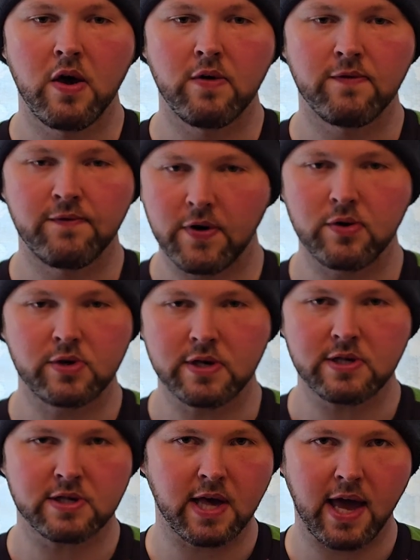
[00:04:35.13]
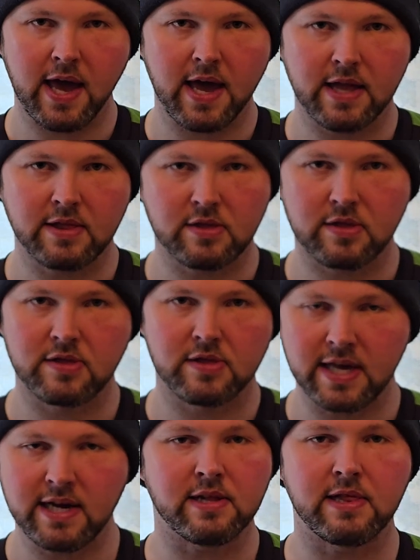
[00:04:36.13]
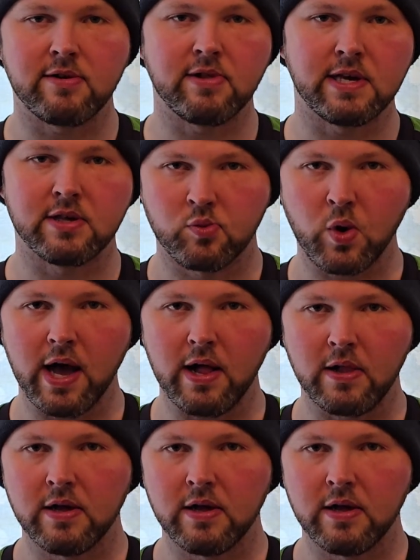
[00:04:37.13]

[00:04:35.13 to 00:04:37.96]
focus and think clearly as well.